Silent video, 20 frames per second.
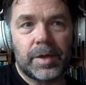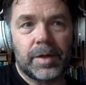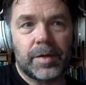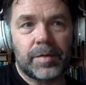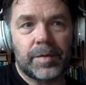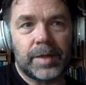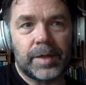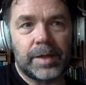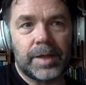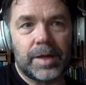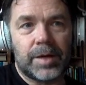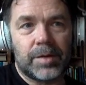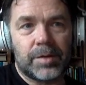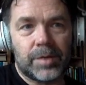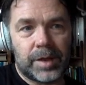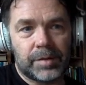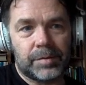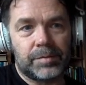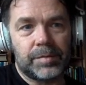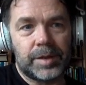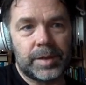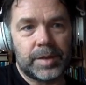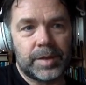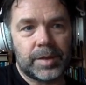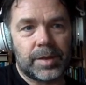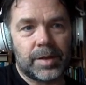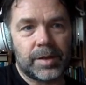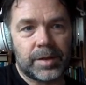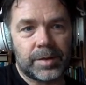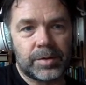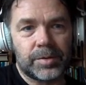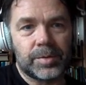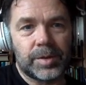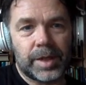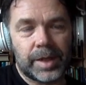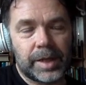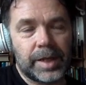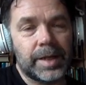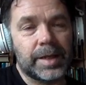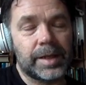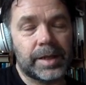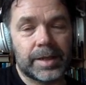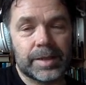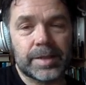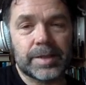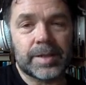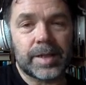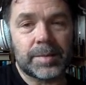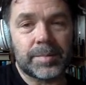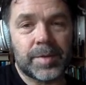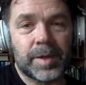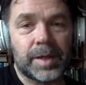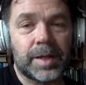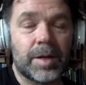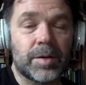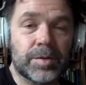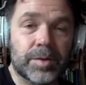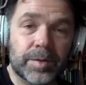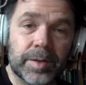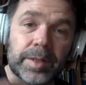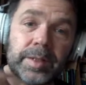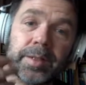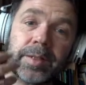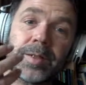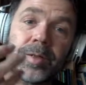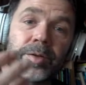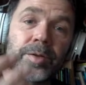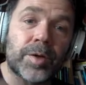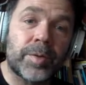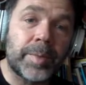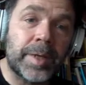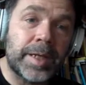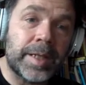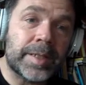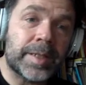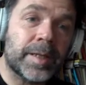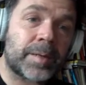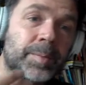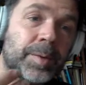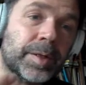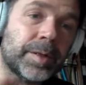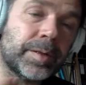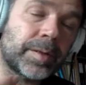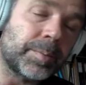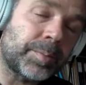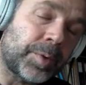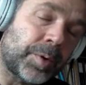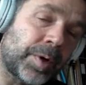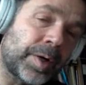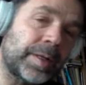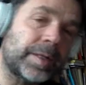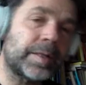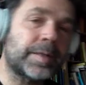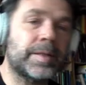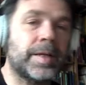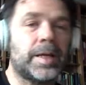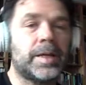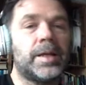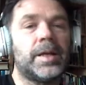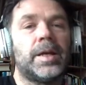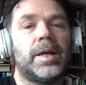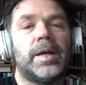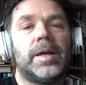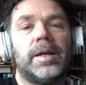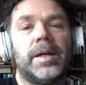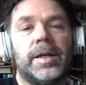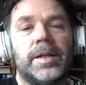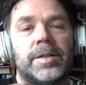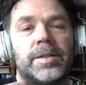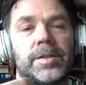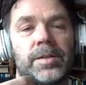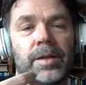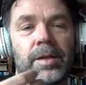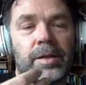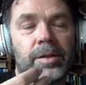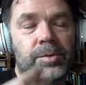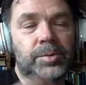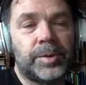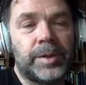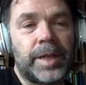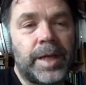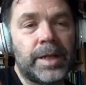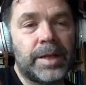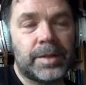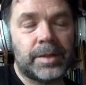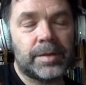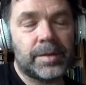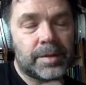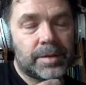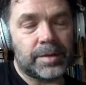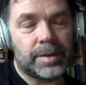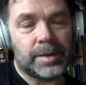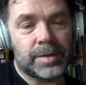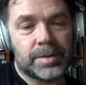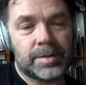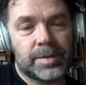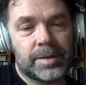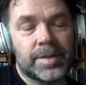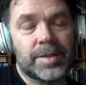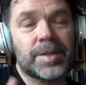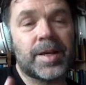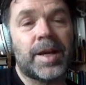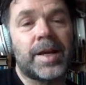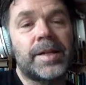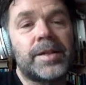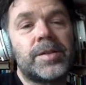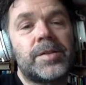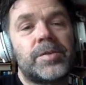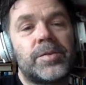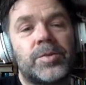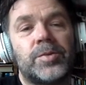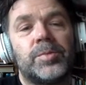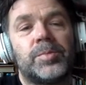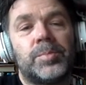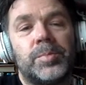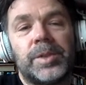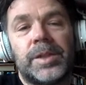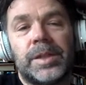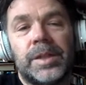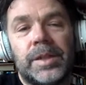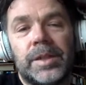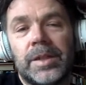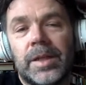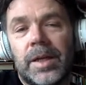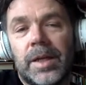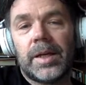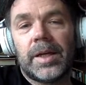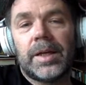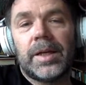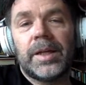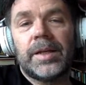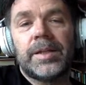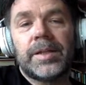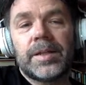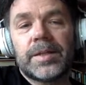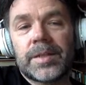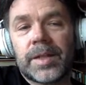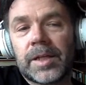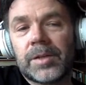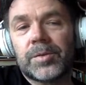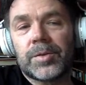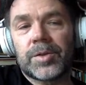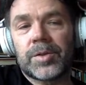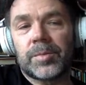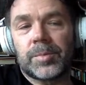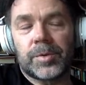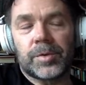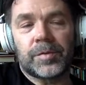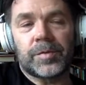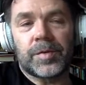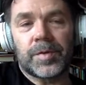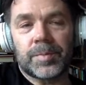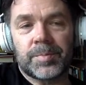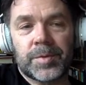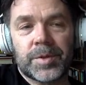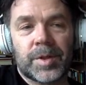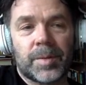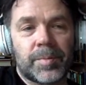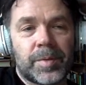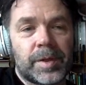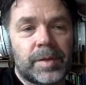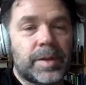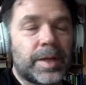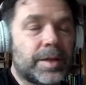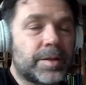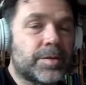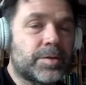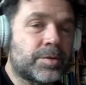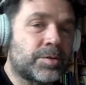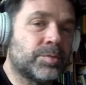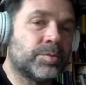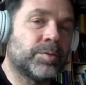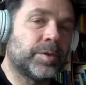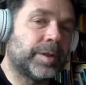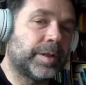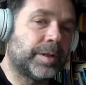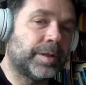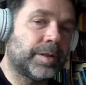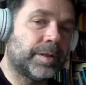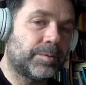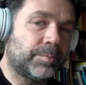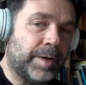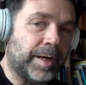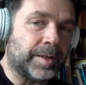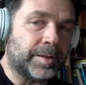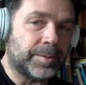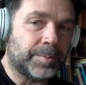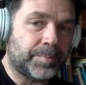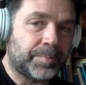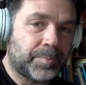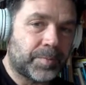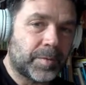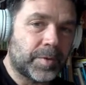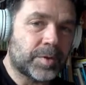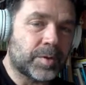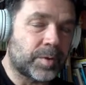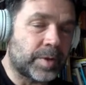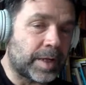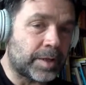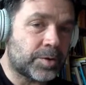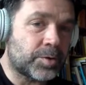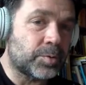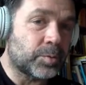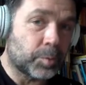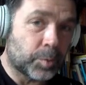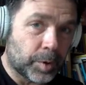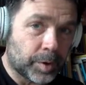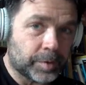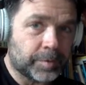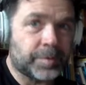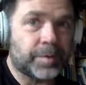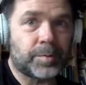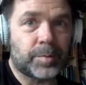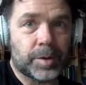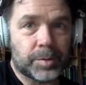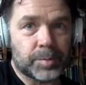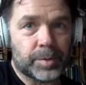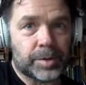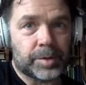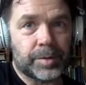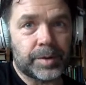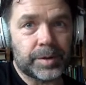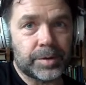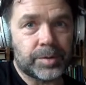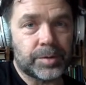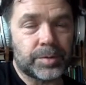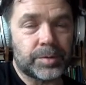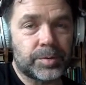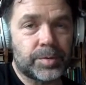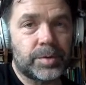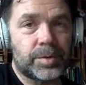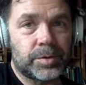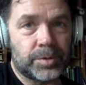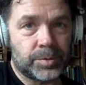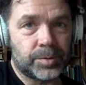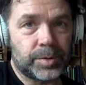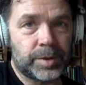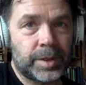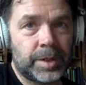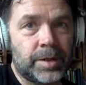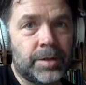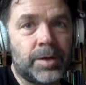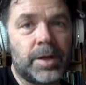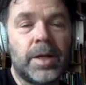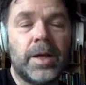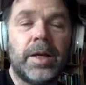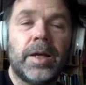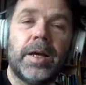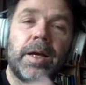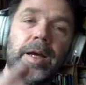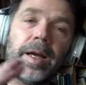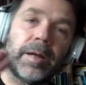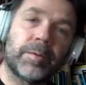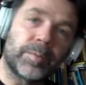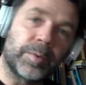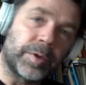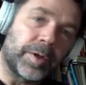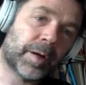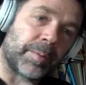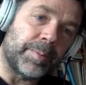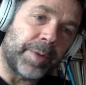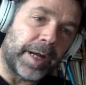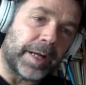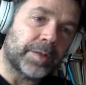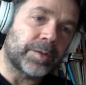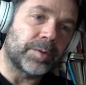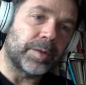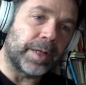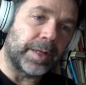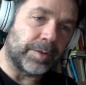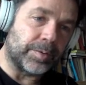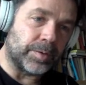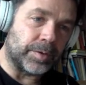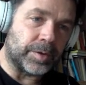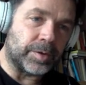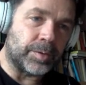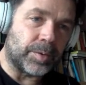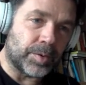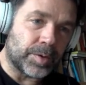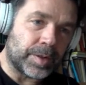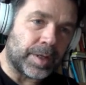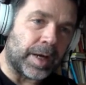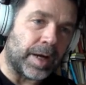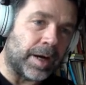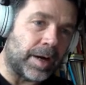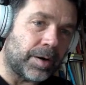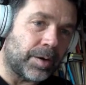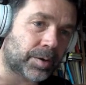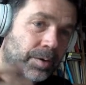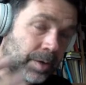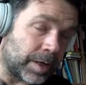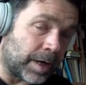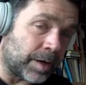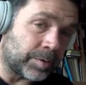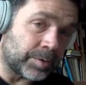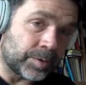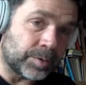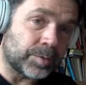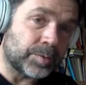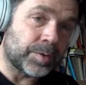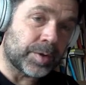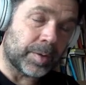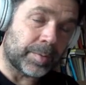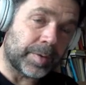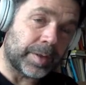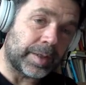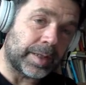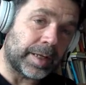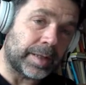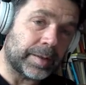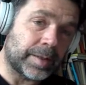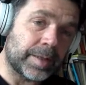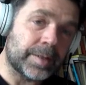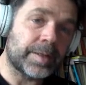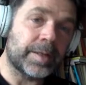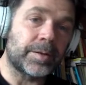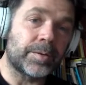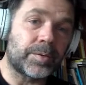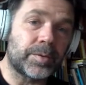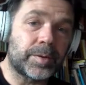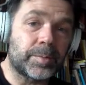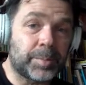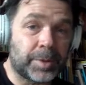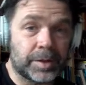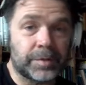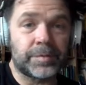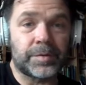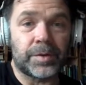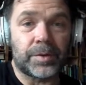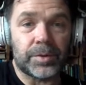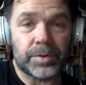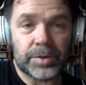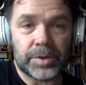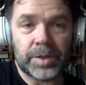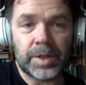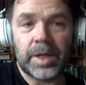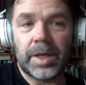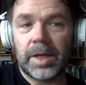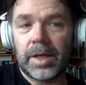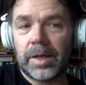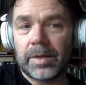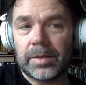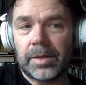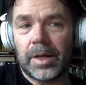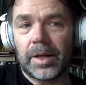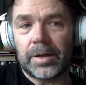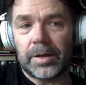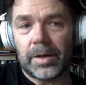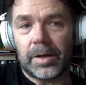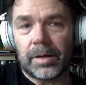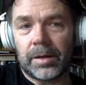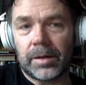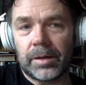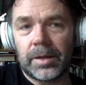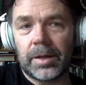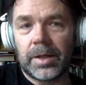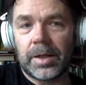thing out. I restart and do it again, I get the same thing out. So this is deterministic, but the point is that it's designed to be indistinguishable from something that is truly random. So that should work for what we're going to do here, and we'll come back to later in the course how you do something like this and all the pitfalls that are